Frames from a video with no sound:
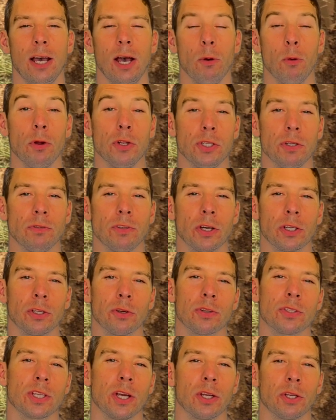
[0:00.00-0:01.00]
Once you've dug
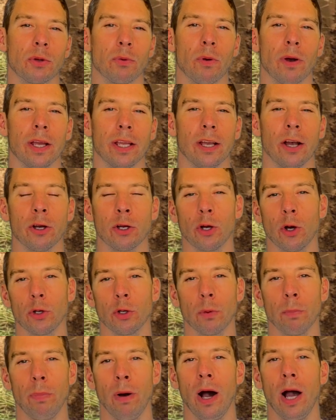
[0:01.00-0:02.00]
your soakaway and got
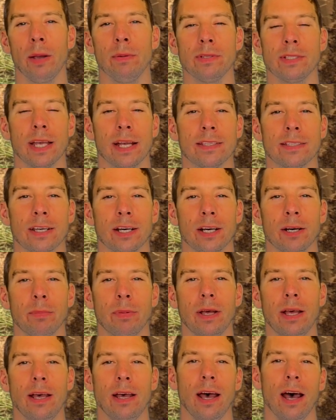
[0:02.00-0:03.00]
your pipe set up,
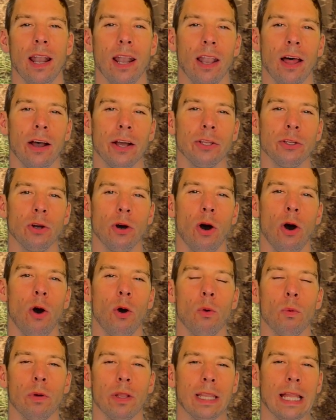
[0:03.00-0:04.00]
line your
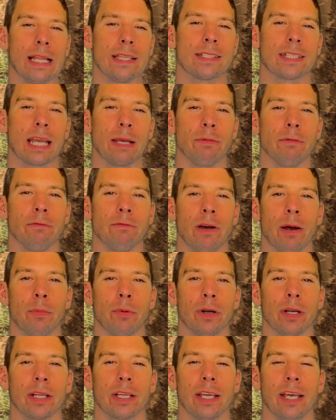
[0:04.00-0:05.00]
hole with landscaping
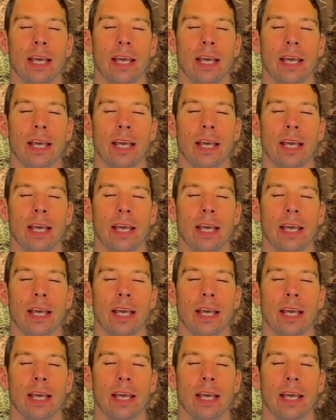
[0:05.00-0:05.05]
fabric